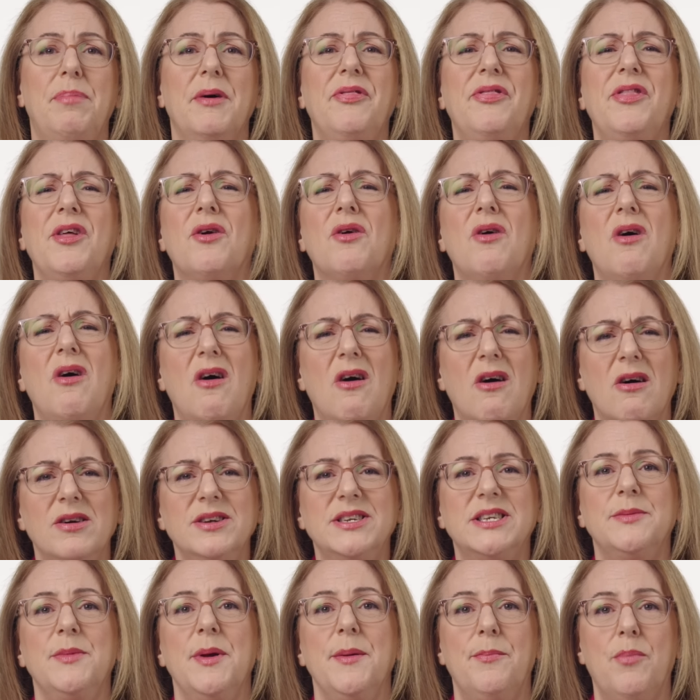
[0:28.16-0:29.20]
But there are
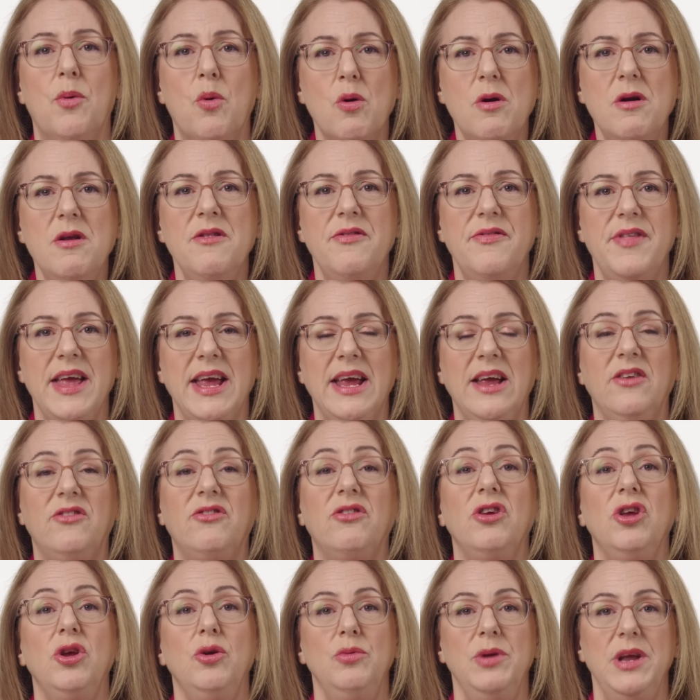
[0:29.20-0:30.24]
some important things
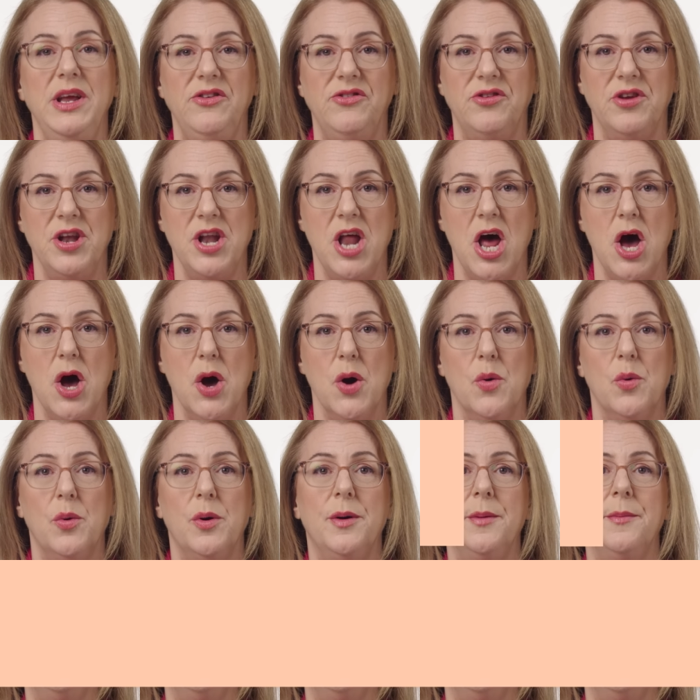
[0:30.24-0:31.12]
you need to know.